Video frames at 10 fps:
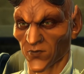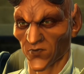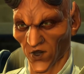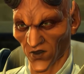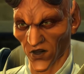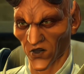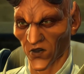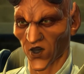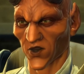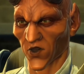If she's still
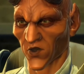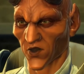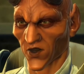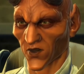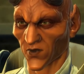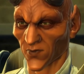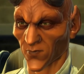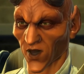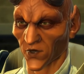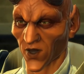stuck there, this
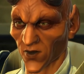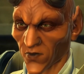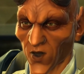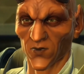is my chance